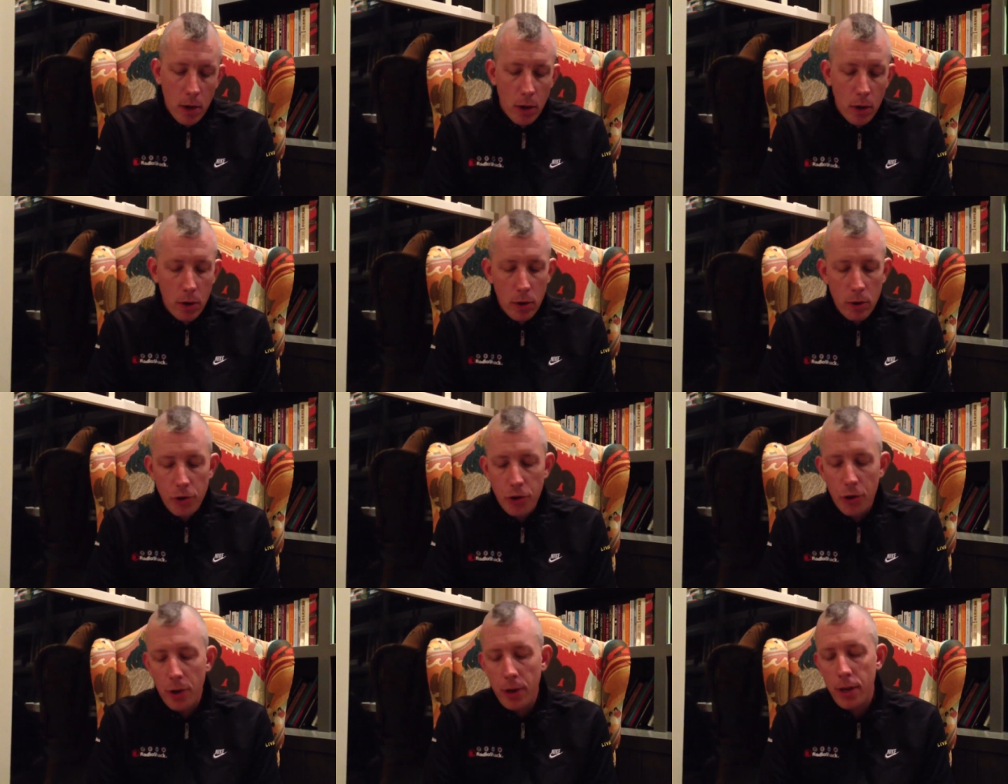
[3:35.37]
Her
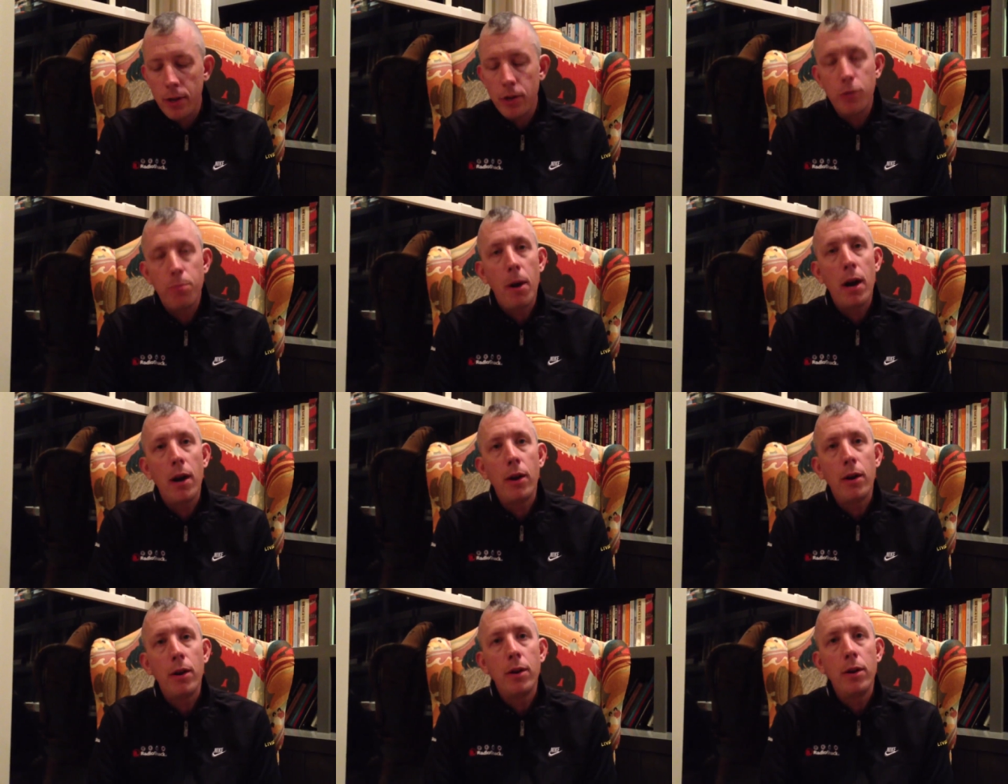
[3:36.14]
journey
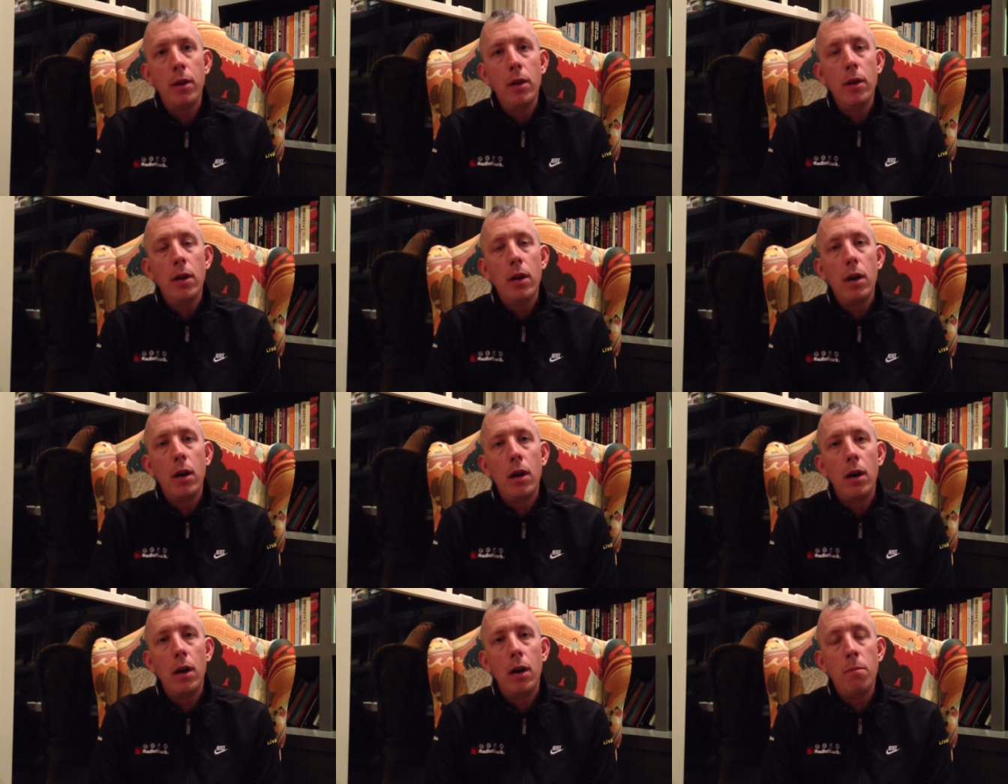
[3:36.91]
inspired
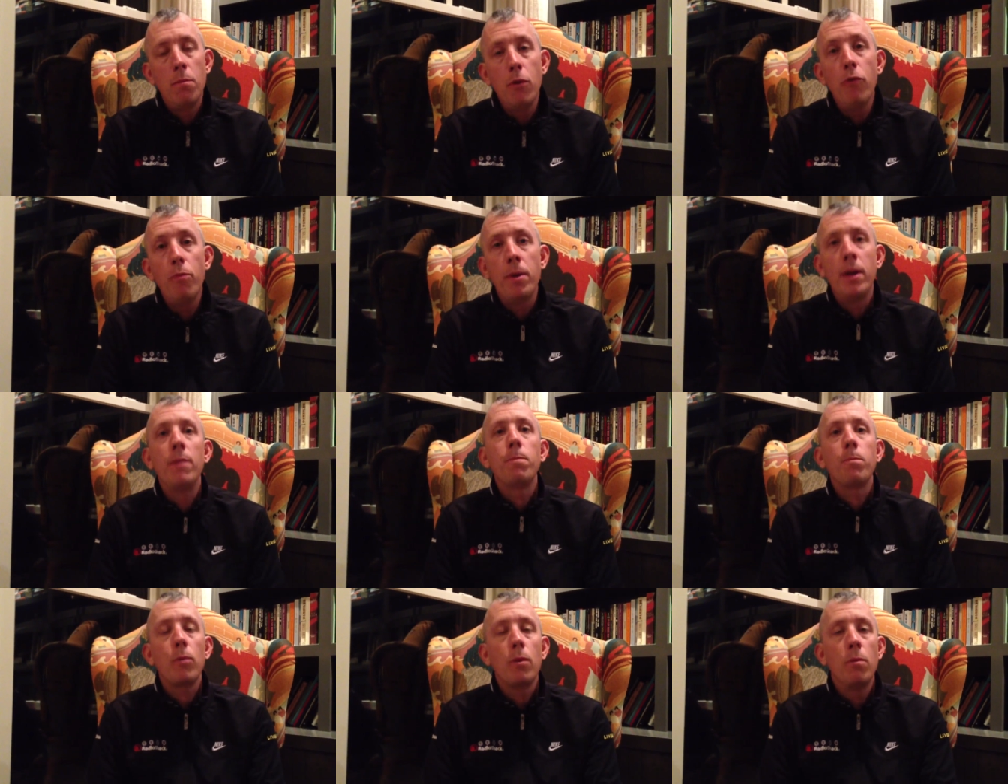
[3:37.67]
a movement,
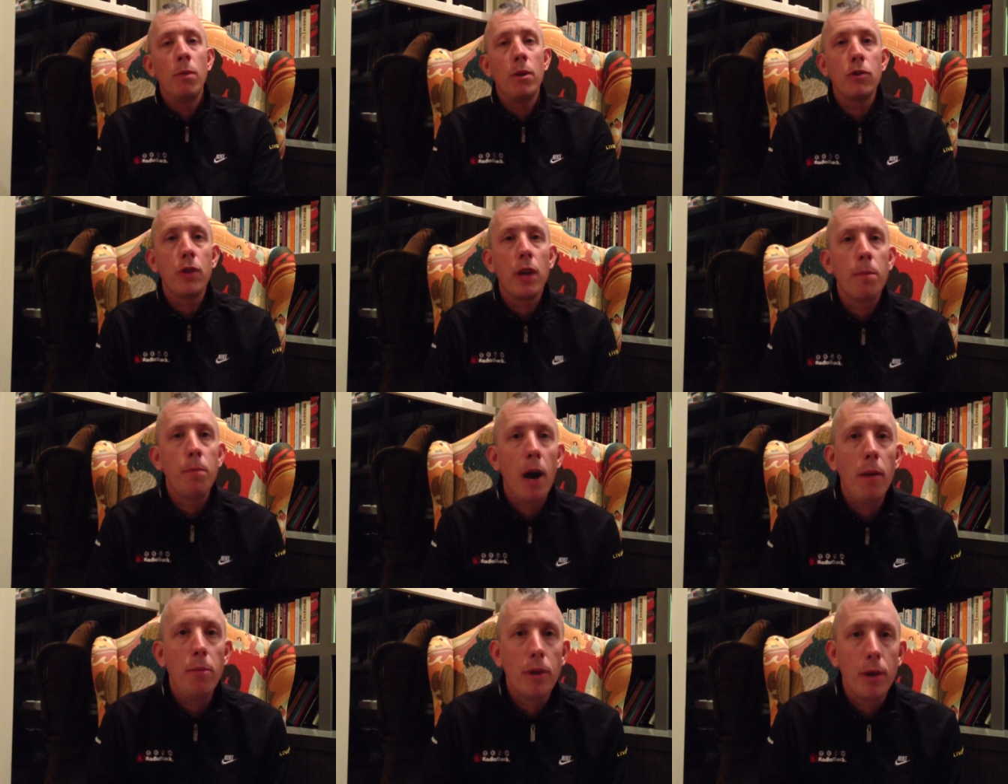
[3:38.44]
much like
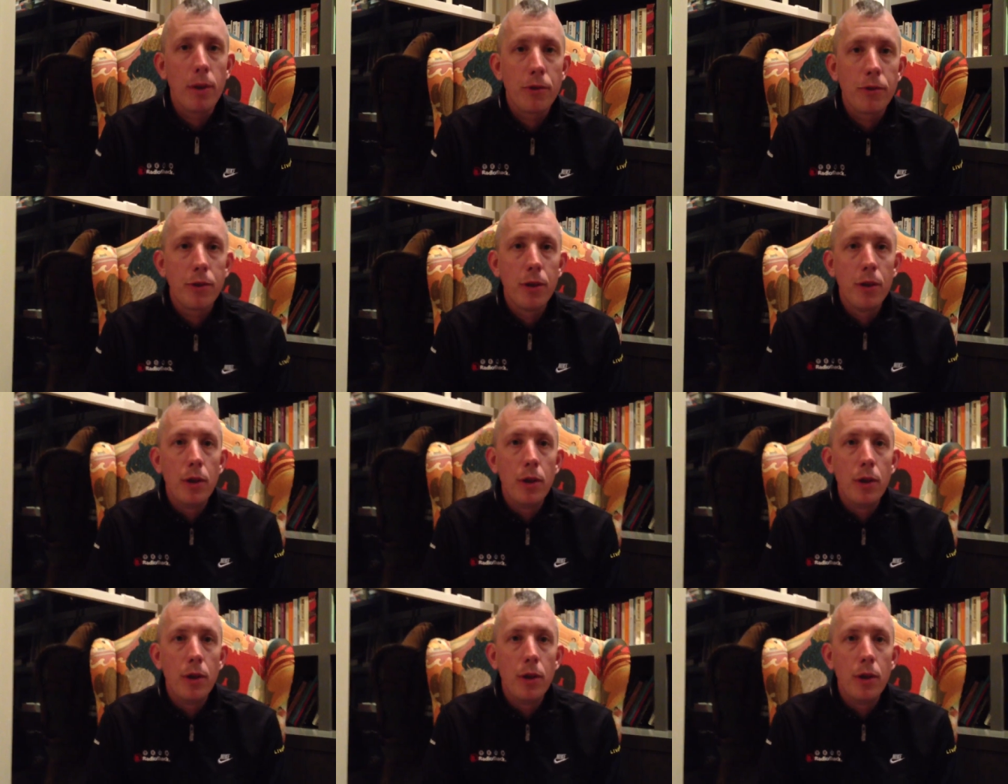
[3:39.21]
Pablo's.